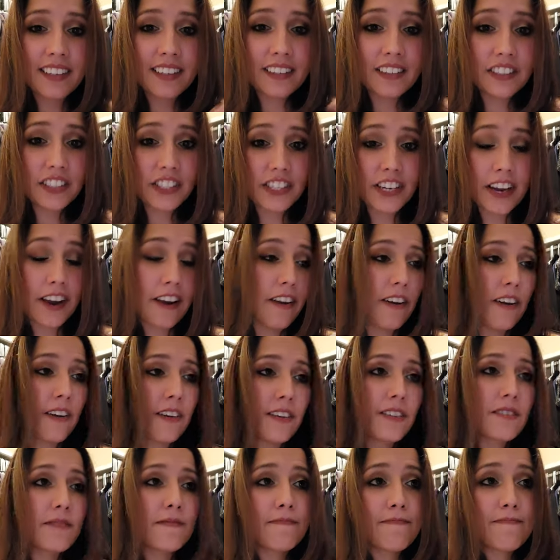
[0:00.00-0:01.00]

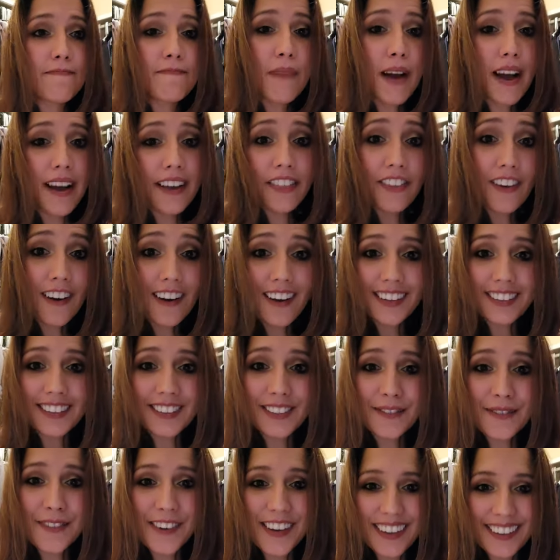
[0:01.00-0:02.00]
share my
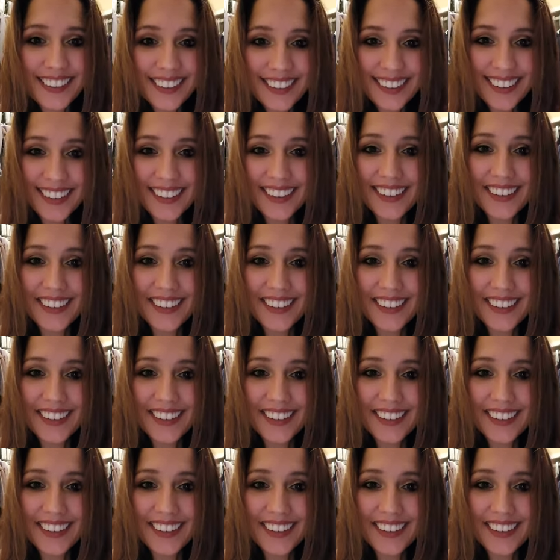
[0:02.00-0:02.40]
thoughts with